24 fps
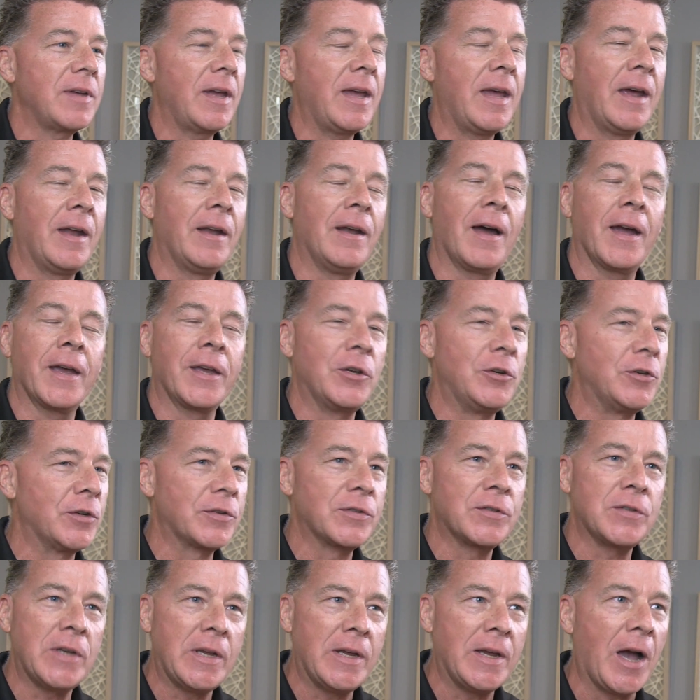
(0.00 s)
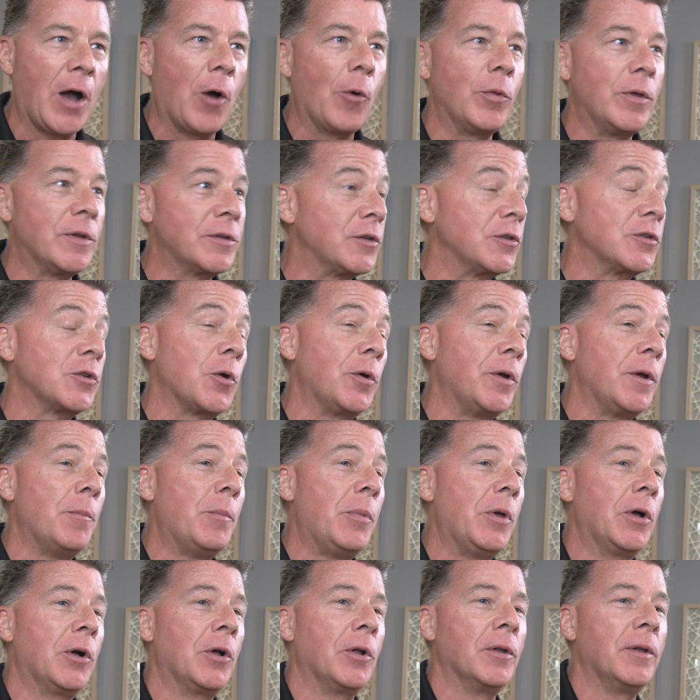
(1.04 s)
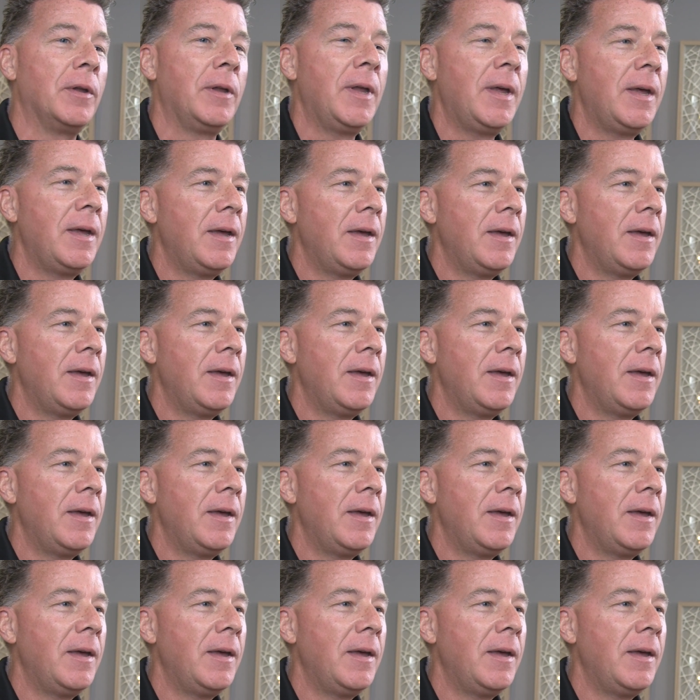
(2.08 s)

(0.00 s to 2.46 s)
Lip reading: and I can just see how this is going to build.